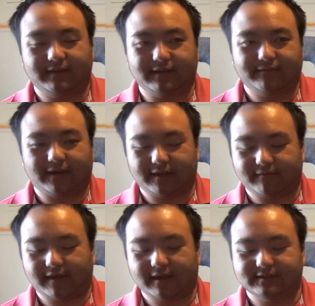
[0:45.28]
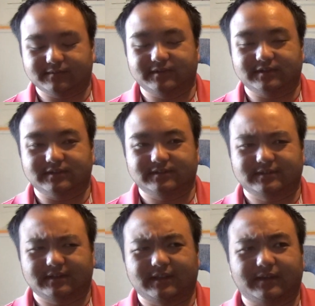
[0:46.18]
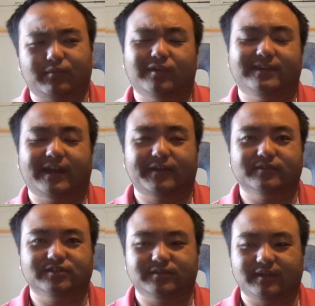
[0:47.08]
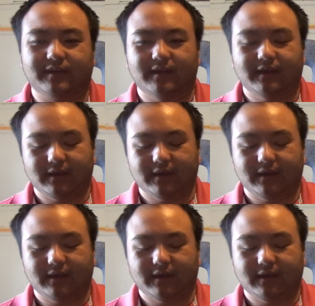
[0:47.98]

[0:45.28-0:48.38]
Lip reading: EFI advanced, which is I think more dyno tuning,